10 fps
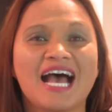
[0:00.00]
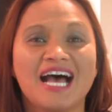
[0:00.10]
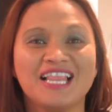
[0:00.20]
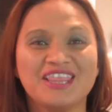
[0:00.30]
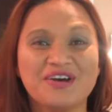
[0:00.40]

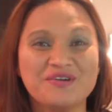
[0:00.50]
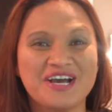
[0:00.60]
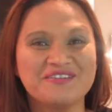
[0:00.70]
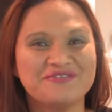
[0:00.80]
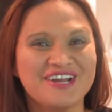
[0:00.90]

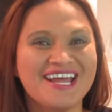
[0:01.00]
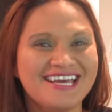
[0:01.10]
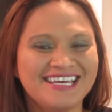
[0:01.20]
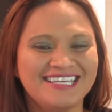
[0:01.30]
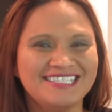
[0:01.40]
Aloha
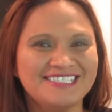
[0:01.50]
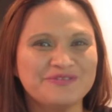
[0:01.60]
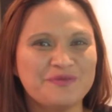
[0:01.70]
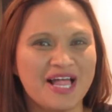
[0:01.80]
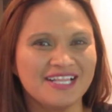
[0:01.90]

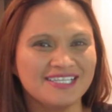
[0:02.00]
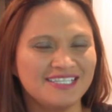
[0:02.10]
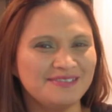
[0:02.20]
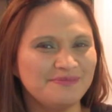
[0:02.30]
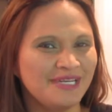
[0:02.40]
friends!
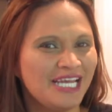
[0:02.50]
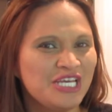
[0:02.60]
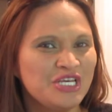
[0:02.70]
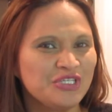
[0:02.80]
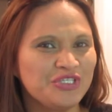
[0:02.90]
Welcome
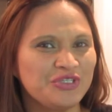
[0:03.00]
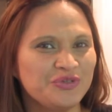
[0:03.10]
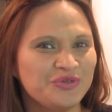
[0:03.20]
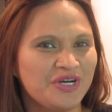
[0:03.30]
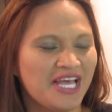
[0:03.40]

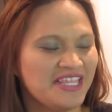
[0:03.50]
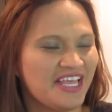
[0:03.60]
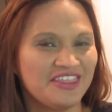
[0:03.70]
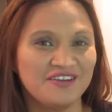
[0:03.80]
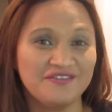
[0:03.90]
to
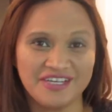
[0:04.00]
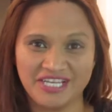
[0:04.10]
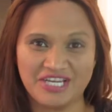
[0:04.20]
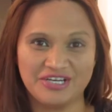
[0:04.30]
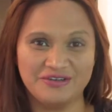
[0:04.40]
another
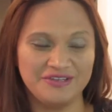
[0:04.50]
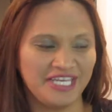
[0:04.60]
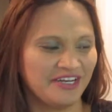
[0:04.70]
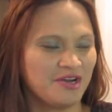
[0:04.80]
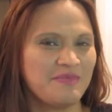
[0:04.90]
video
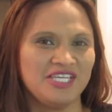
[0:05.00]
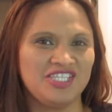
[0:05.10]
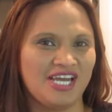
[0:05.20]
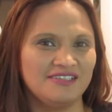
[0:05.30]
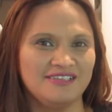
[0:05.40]
here on my
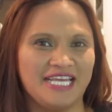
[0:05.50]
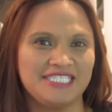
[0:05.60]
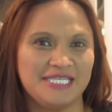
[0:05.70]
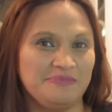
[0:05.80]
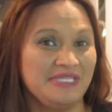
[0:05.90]
channel, A
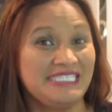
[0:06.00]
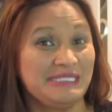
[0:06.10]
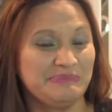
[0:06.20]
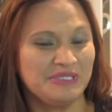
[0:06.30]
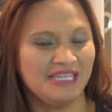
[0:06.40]
Simply
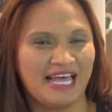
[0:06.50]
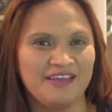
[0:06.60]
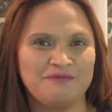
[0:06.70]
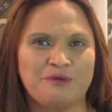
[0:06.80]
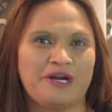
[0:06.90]
Simple
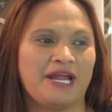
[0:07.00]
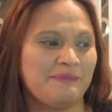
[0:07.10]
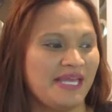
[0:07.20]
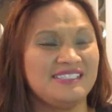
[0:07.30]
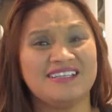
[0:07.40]
Life, where I
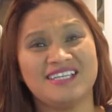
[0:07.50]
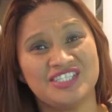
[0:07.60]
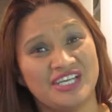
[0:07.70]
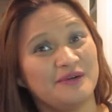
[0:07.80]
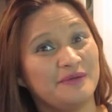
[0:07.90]
basically
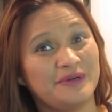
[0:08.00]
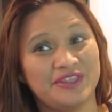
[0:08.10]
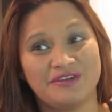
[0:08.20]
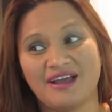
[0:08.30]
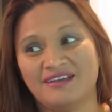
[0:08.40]
share
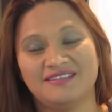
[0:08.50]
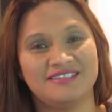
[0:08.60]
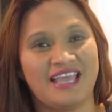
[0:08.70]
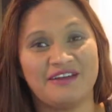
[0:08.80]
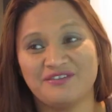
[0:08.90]
with you
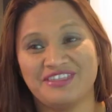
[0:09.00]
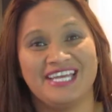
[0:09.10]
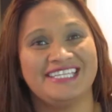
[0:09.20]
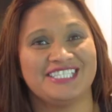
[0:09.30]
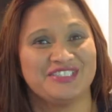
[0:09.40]
guys
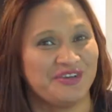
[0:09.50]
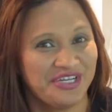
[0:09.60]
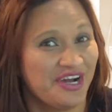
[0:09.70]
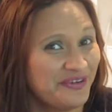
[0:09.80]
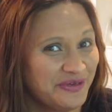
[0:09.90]
everything that's
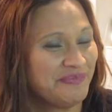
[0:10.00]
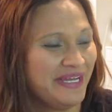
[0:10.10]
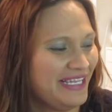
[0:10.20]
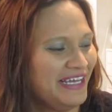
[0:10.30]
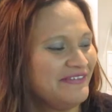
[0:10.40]
going on with
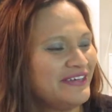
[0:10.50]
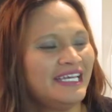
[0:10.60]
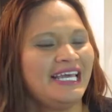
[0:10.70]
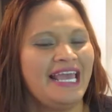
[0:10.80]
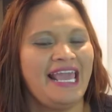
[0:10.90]
my life.
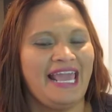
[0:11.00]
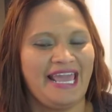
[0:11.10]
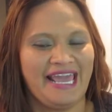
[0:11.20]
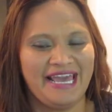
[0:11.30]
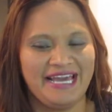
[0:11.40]

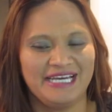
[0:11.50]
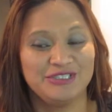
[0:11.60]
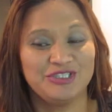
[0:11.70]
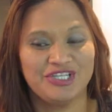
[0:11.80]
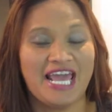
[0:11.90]

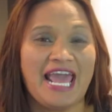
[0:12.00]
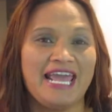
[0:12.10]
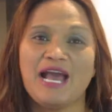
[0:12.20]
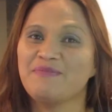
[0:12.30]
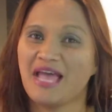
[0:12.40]
And
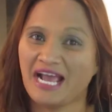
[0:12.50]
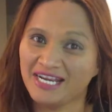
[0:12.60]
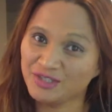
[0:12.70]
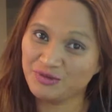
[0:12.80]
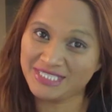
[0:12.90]
today I'm not
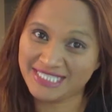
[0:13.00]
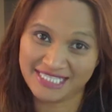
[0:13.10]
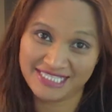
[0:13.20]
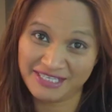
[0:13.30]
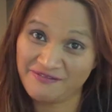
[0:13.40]
gonna do a
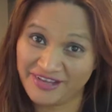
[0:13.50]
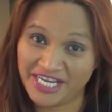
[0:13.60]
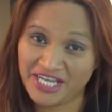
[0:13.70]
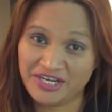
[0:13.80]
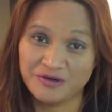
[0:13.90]
Scentsy
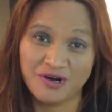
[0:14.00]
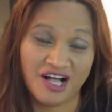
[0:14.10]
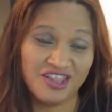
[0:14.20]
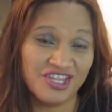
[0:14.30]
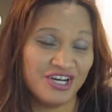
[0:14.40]
video,
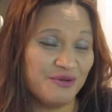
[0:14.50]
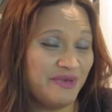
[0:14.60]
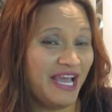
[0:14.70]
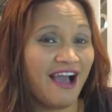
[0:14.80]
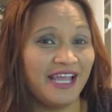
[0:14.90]
although
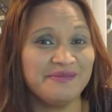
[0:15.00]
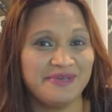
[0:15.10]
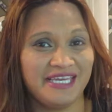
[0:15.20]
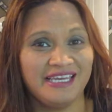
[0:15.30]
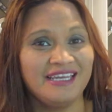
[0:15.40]
behind
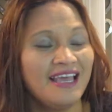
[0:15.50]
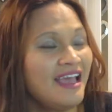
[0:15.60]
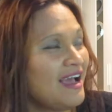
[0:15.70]
me